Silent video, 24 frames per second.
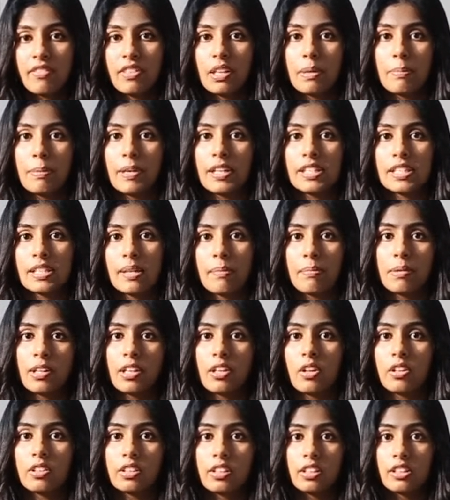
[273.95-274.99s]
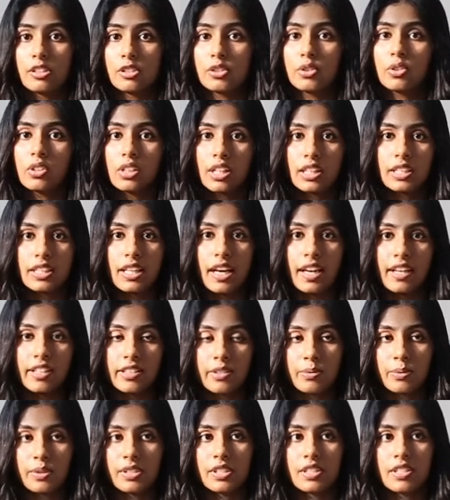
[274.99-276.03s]
they pay something called an Ashoka
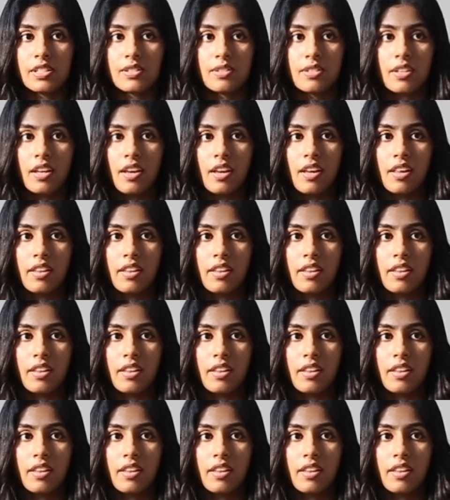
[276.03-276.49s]
Tax, which is